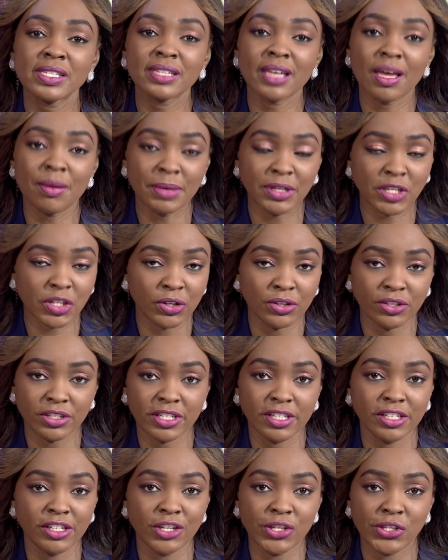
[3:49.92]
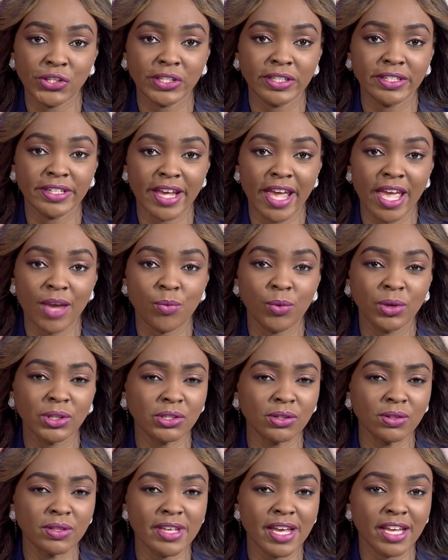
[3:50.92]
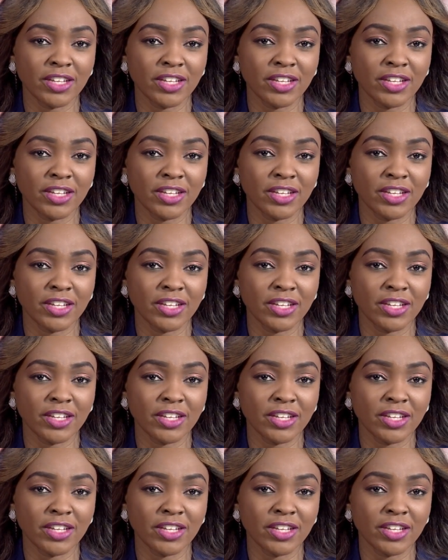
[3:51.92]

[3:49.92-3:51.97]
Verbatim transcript: summit continues today. What's on the